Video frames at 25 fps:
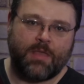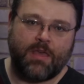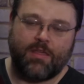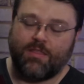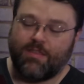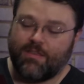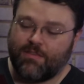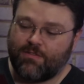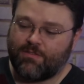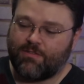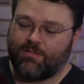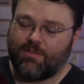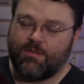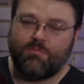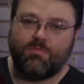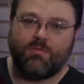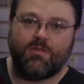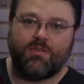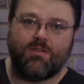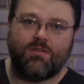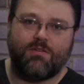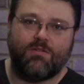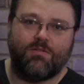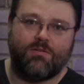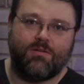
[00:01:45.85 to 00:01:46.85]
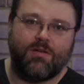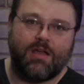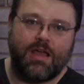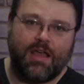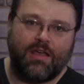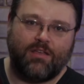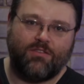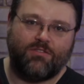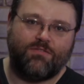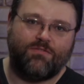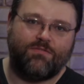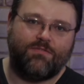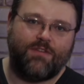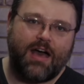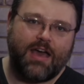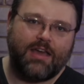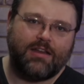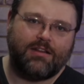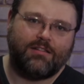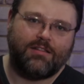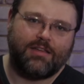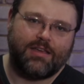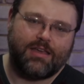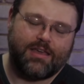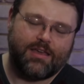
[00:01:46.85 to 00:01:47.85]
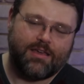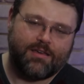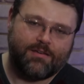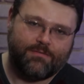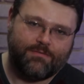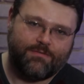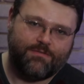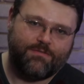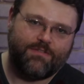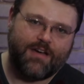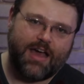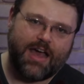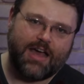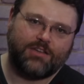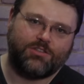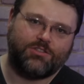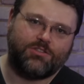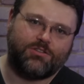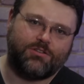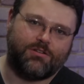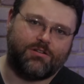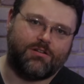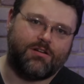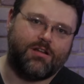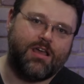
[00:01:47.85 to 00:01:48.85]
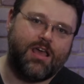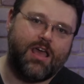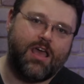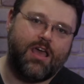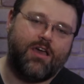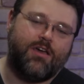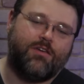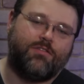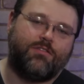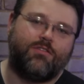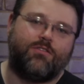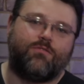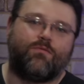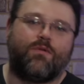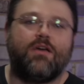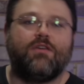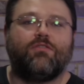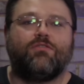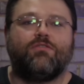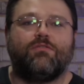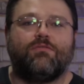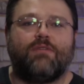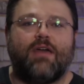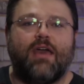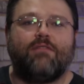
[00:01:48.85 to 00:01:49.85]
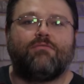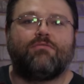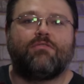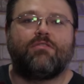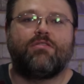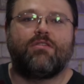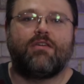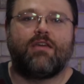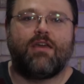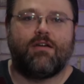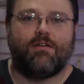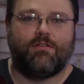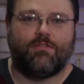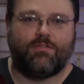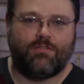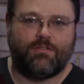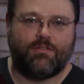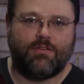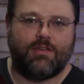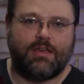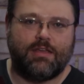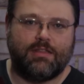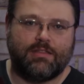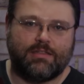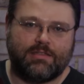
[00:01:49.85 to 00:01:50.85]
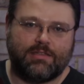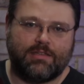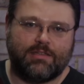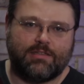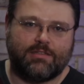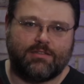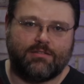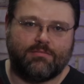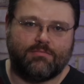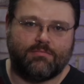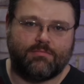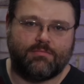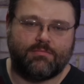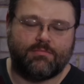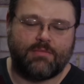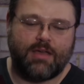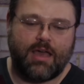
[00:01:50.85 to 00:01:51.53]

This CPU is finally faster than the rest of everything else in the system.